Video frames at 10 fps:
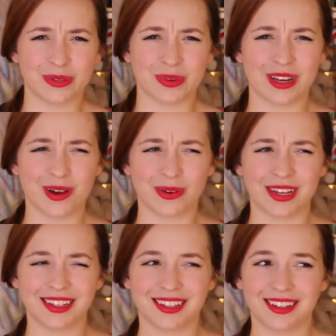as we know
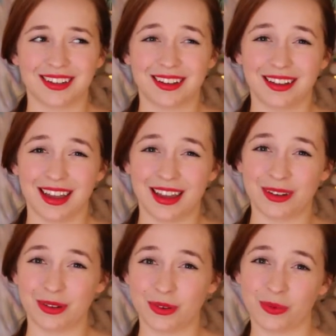it
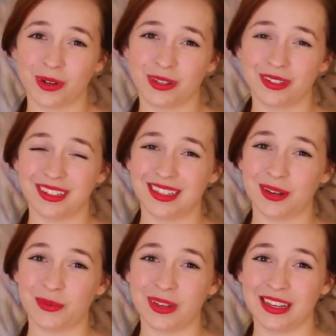and worlds
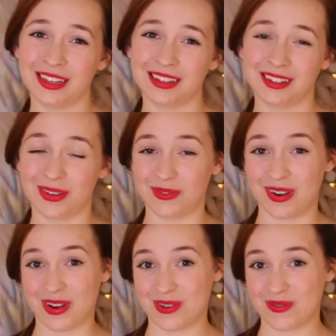that we don't
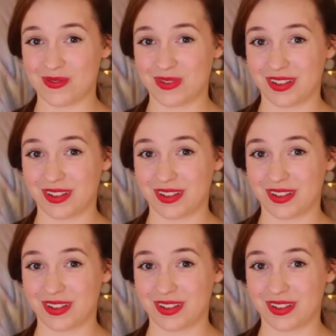know.